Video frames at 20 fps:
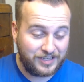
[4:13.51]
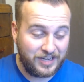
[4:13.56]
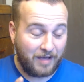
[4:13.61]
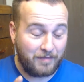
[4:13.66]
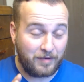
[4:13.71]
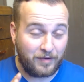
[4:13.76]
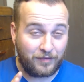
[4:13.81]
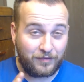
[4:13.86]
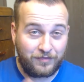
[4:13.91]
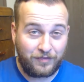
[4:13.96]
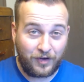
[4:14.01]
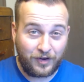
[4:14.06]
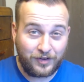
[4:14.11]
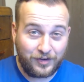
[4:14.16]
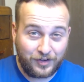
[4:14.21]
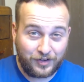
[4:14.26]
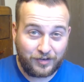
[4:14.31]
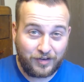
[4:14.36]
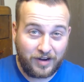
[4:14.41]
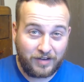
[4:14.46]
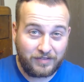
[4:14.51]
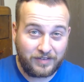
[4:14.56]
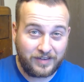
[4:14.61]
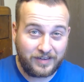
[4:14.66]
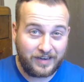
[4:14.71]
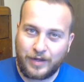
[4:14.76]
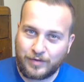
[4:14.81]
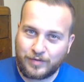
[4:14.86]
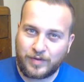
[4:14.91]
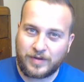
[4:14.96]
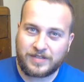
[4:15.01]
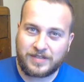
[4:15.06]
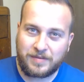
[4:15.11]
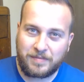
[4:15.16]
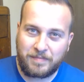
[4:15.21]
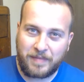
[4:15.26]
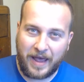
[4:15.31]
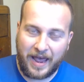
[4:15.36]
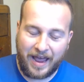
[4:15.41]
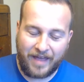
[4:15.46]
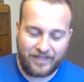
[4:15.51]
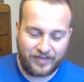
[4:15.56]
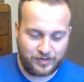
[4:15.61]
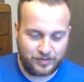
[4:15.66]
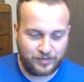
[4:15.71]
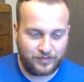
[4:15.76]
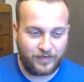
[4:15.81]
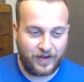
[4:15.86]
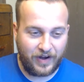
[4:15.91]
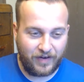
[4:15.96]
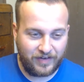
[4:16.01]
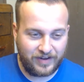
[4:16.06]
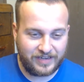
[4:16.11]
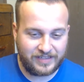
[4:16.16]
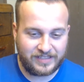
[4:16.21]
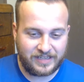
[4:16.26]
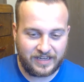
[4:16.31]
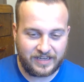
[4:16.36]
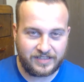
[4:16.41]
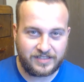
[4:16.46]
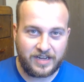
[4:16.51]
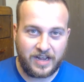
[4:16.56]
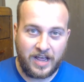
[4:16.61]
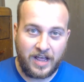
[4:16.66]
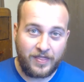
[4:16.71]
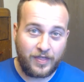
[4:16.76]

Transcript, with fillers: I'm a funder of it. This wasn't bad. This was very intense.